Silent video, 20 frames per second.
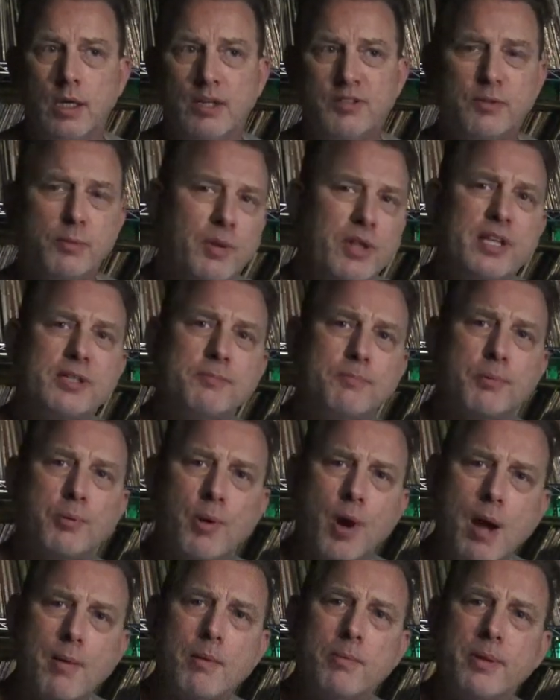I said, well, that's
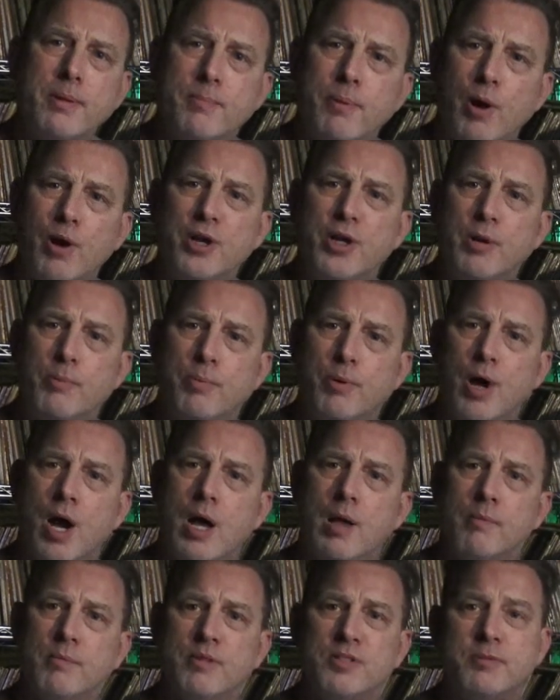probably part of your
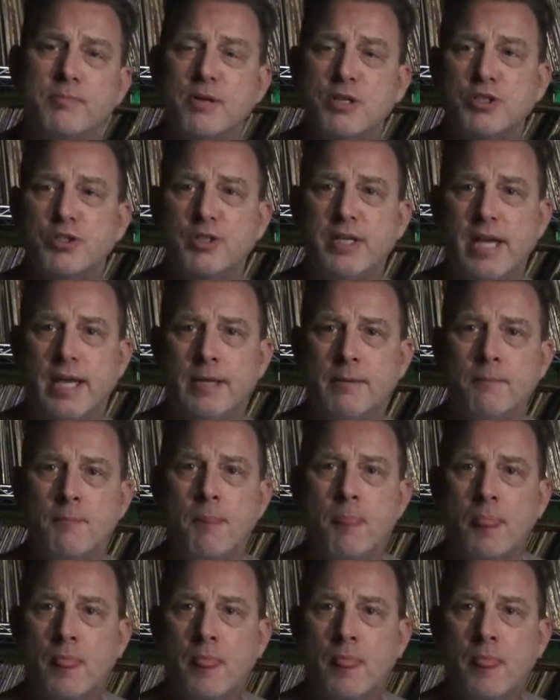problem, especially at